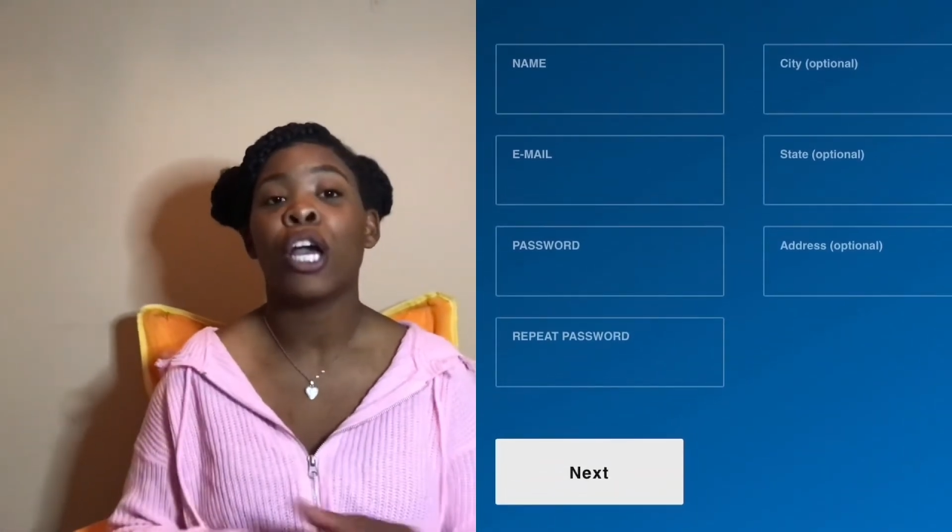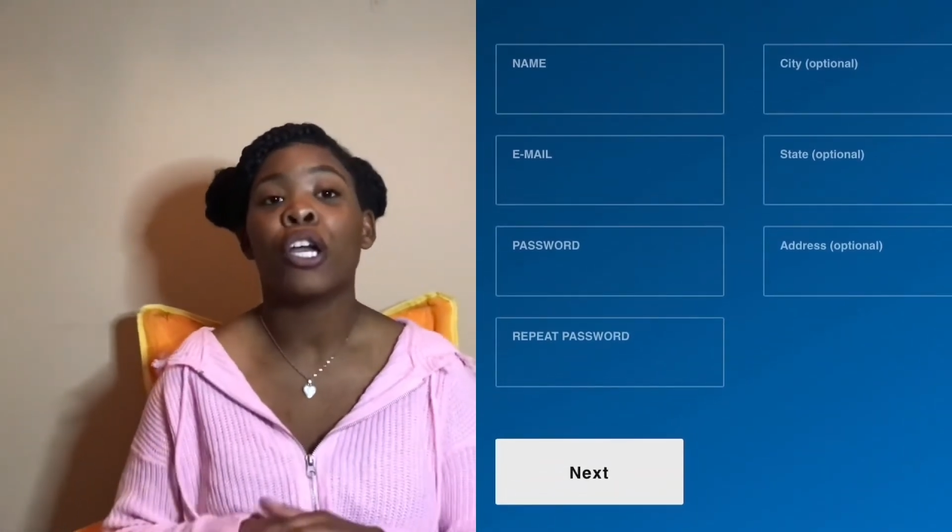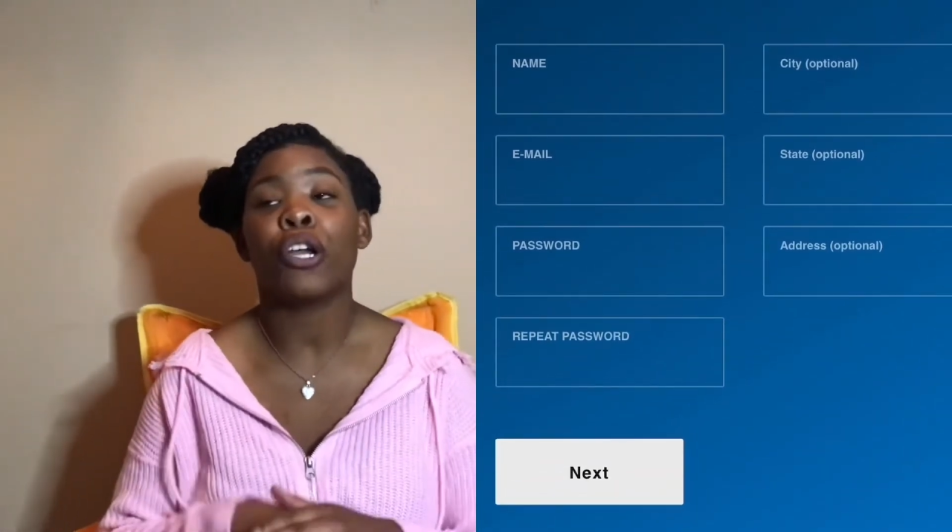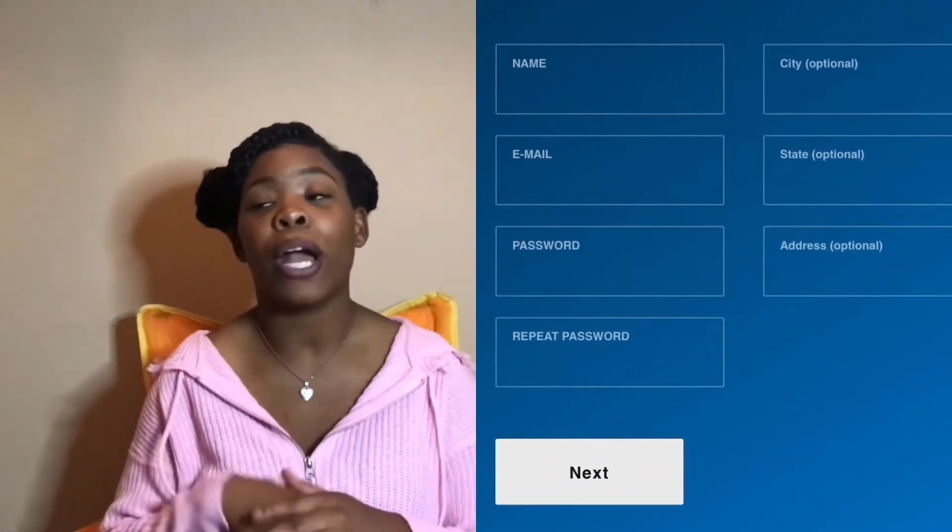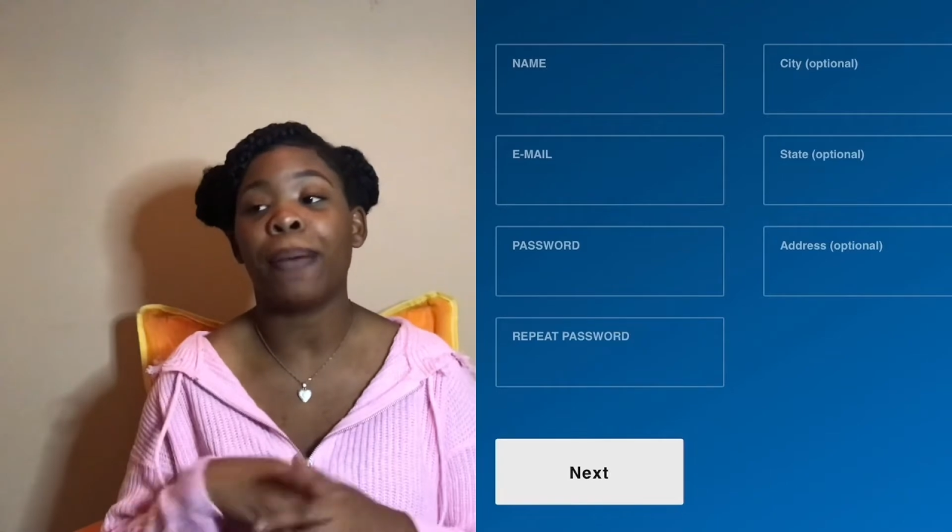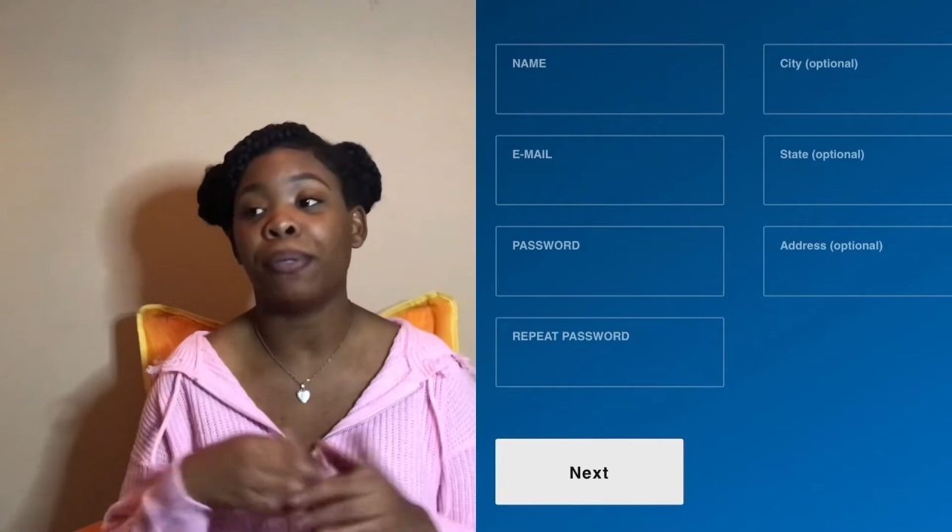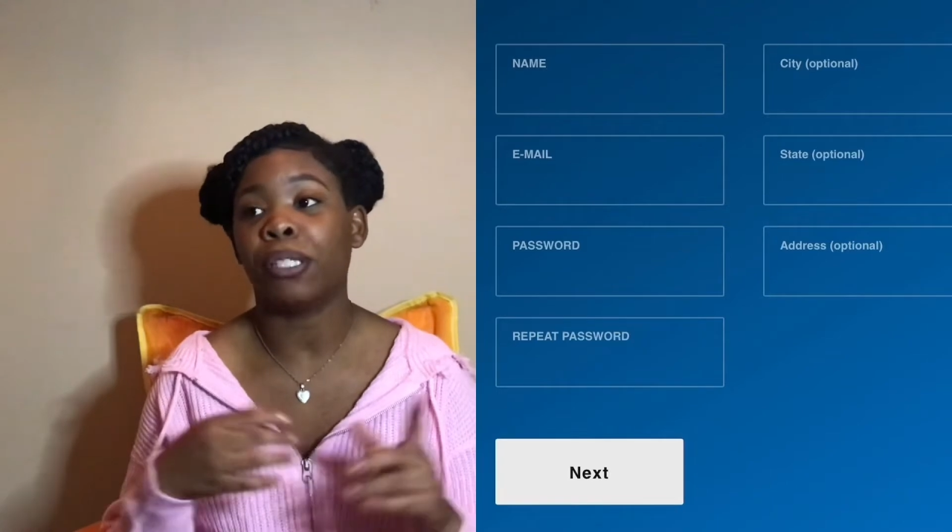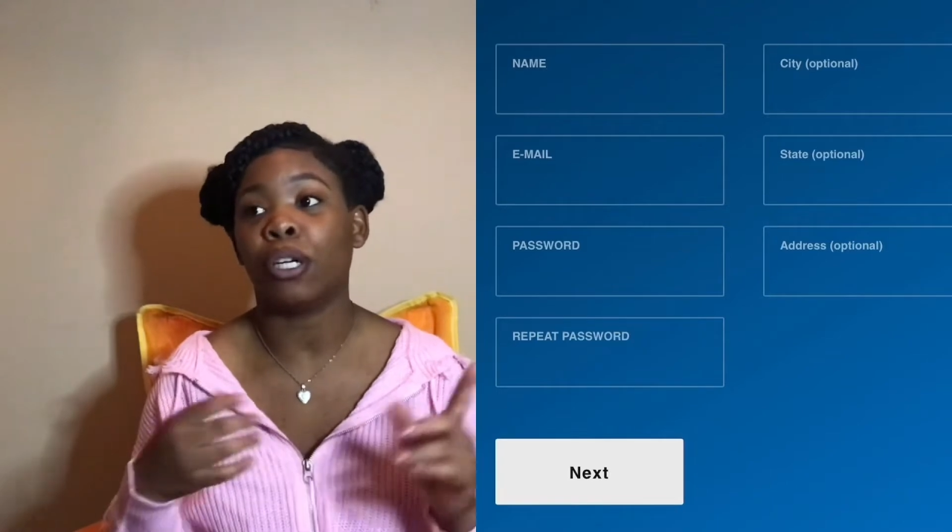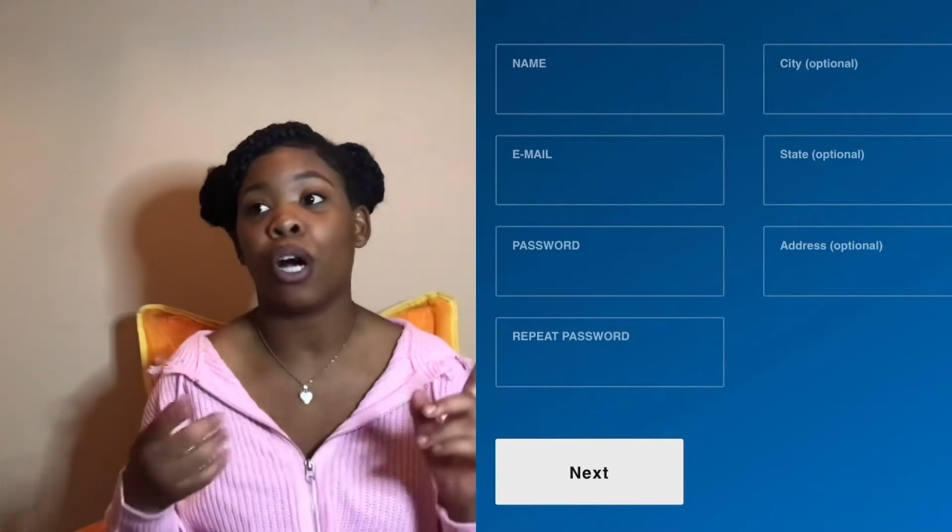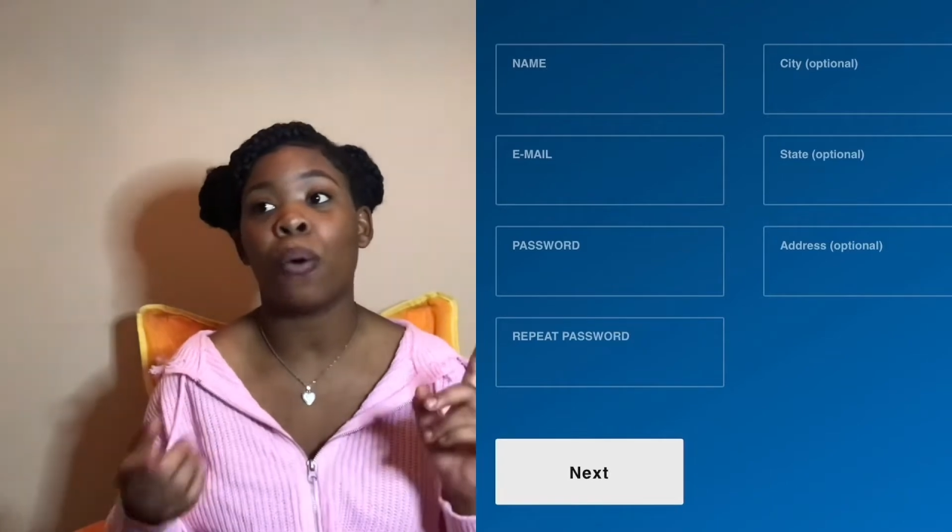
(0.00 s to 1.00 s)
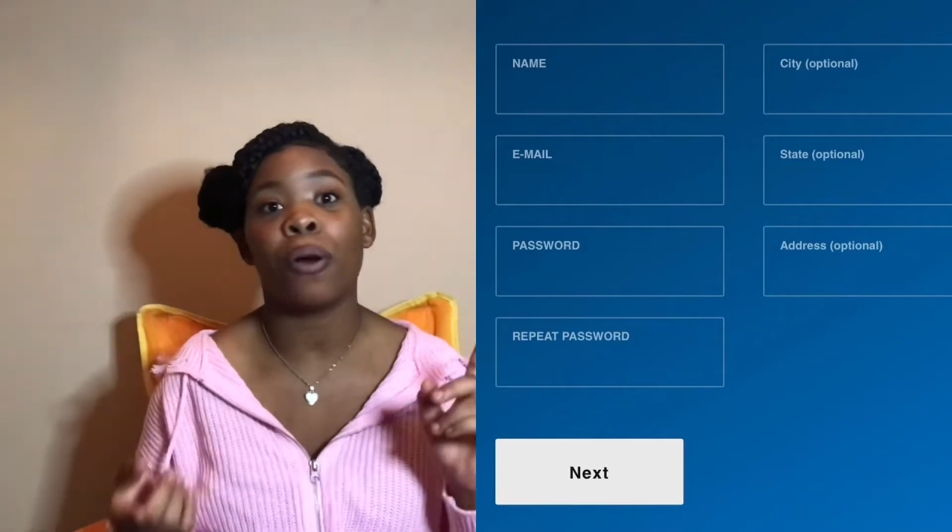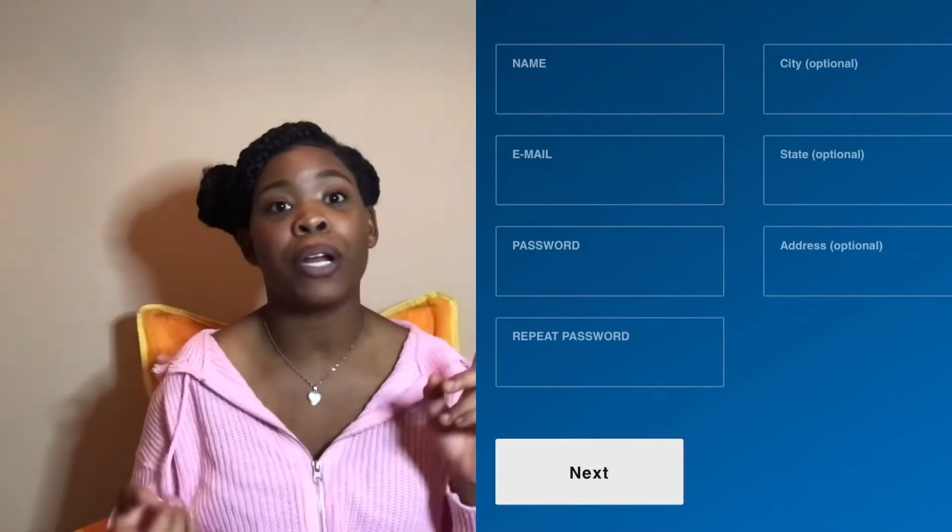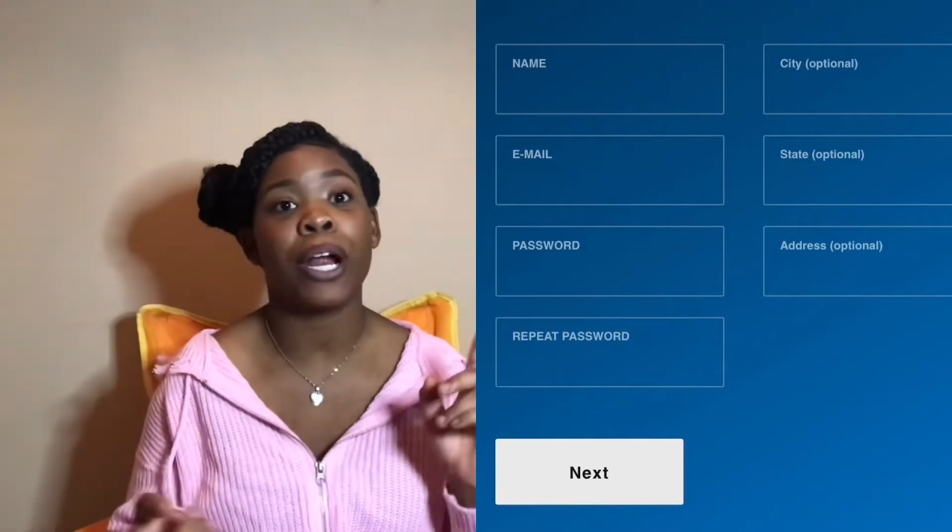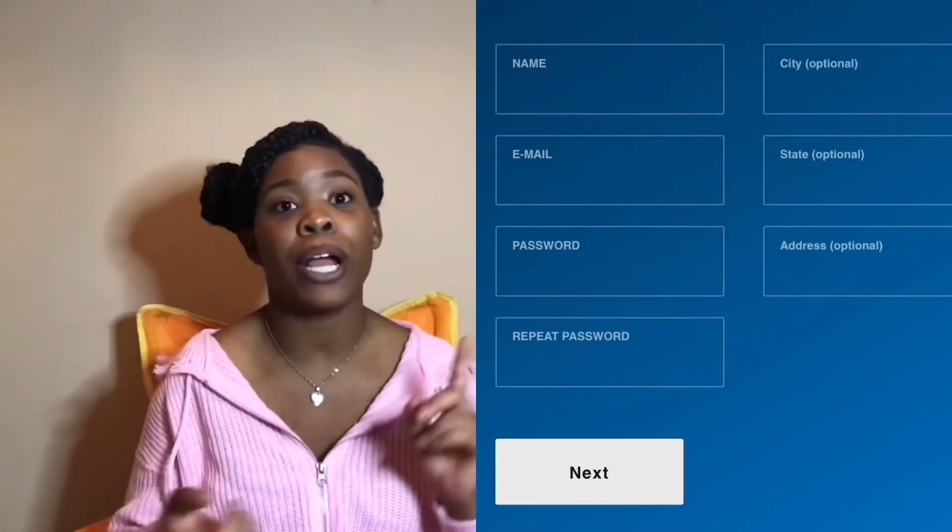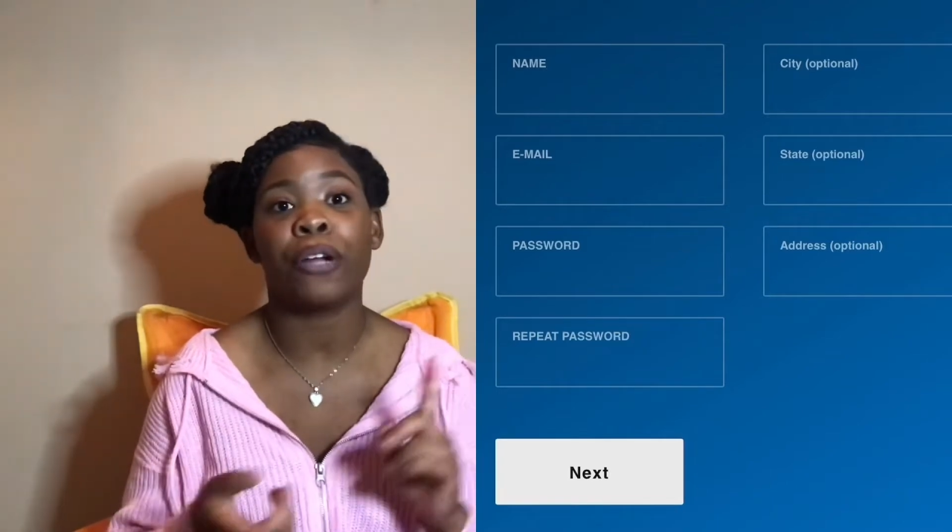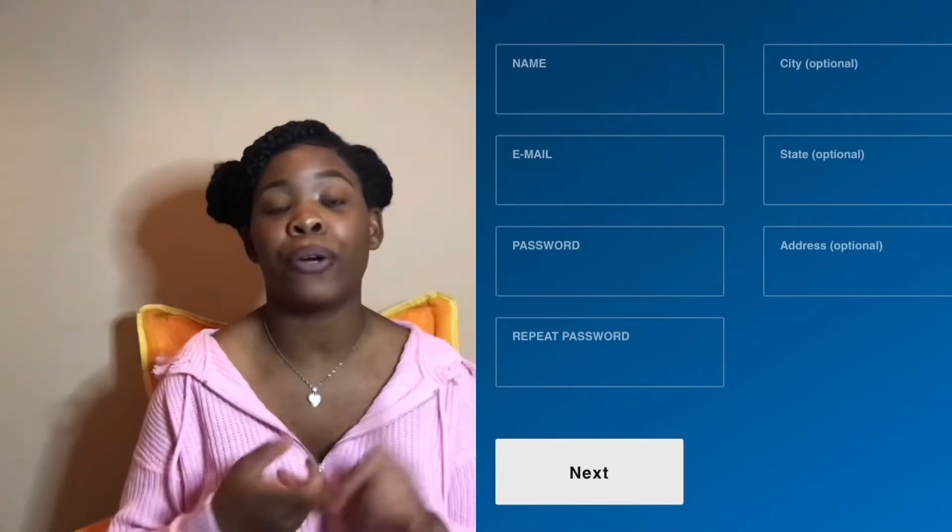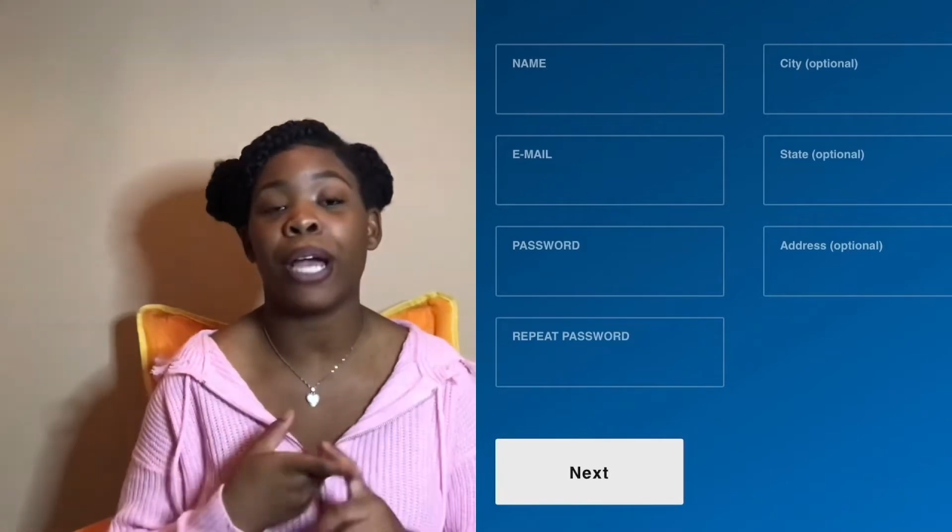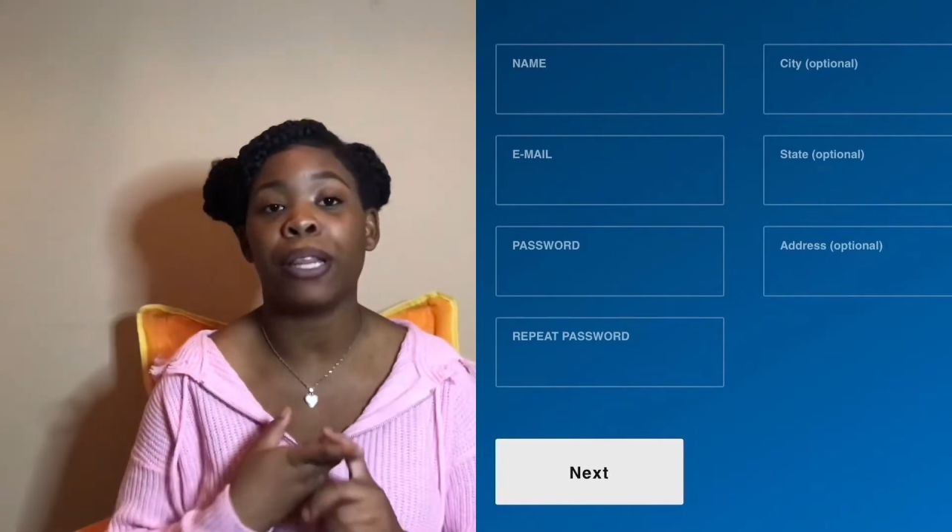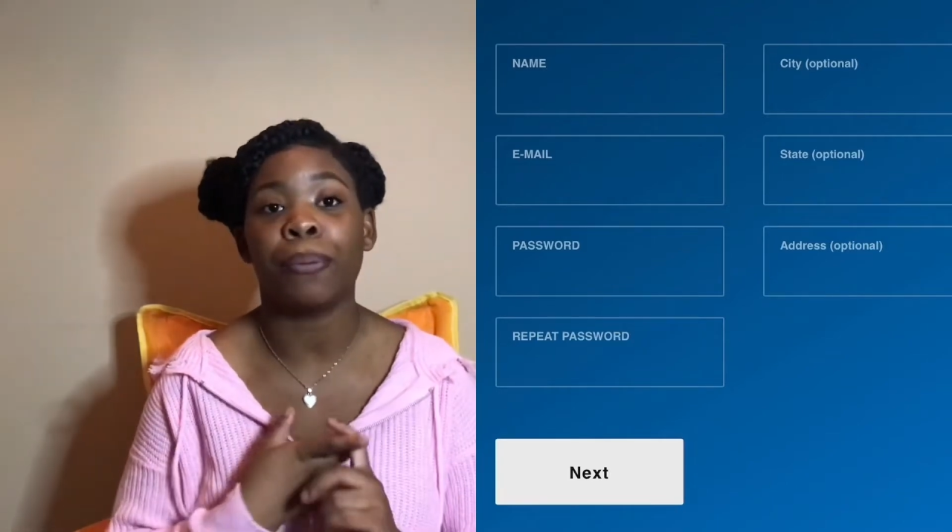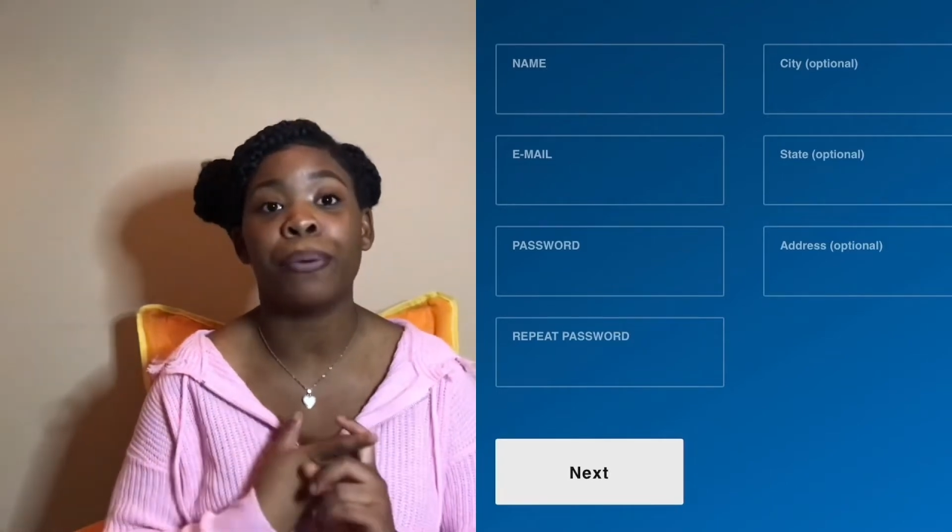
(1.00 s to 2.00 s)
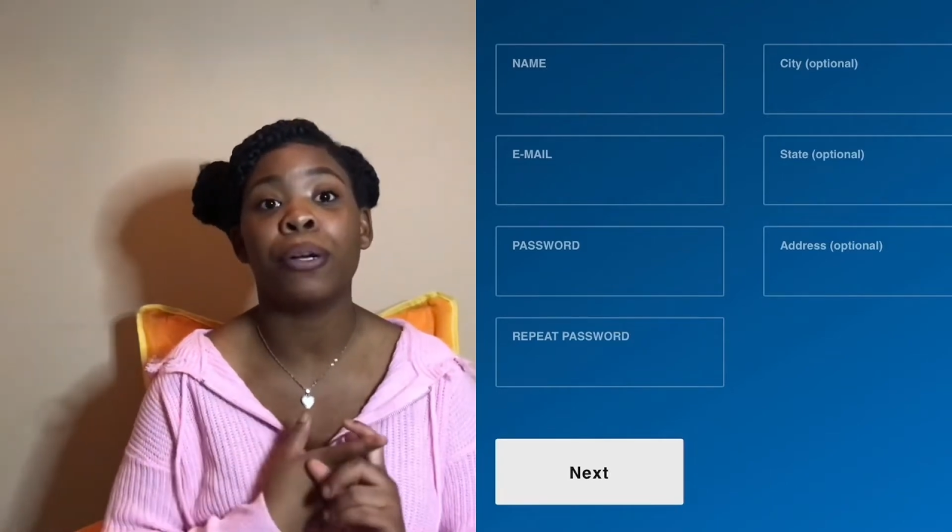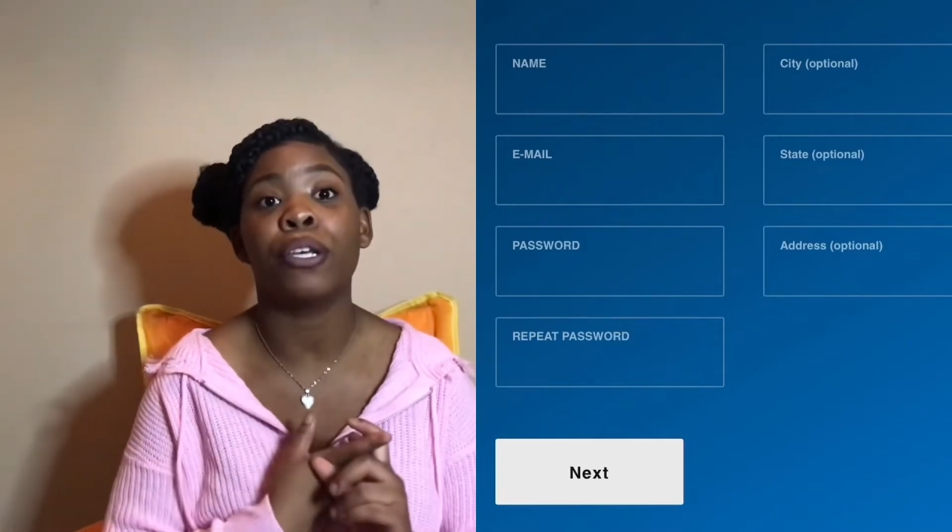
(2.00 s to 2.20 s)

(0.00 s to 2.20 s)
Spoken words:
You're able to go on there and create the book